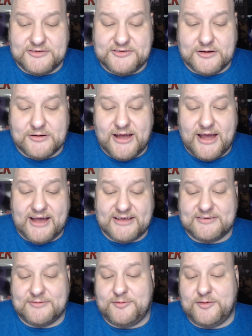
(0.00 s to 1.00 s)
Sarah
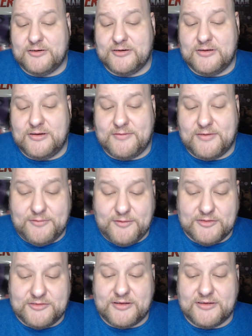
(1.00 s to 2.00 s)
asks if the
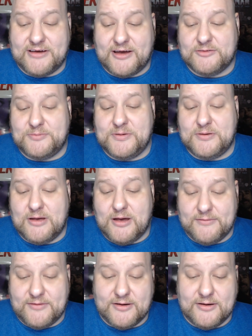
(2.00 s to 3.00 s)
fears of
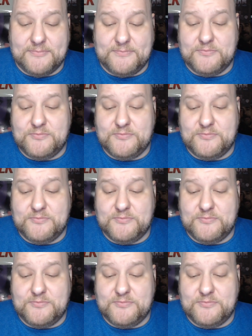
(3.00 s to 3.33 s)
the